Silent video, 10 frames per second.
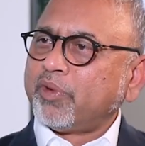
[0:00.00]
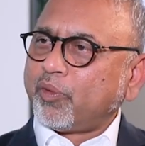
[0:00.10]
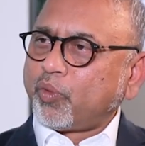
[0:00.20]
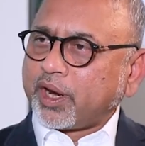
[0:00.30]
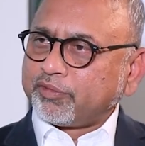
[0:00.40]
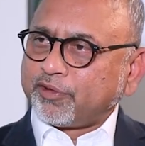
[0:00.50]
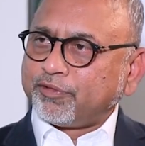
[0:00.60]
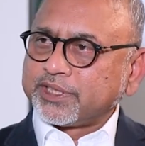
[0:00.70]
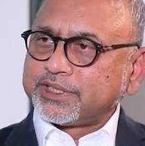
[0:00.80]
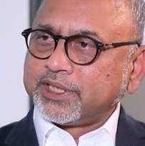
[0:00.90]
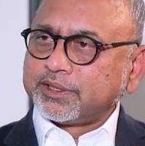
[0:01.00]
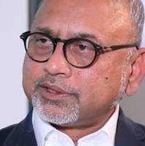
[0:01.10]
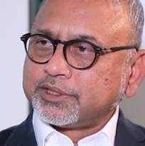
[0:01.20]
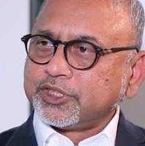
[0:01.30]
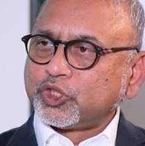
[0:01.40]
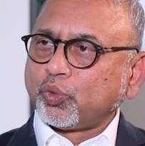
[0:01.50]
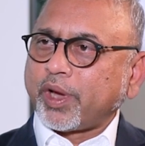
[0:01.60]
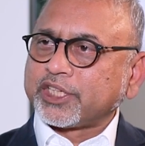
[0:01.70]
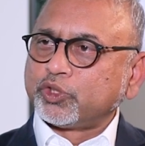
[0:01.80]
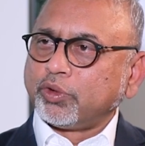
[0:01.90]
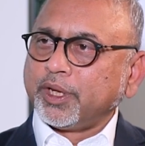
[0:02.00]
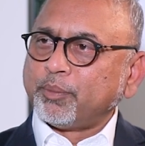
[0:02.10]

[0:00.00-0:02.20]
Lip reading: were one of the first agencies to actually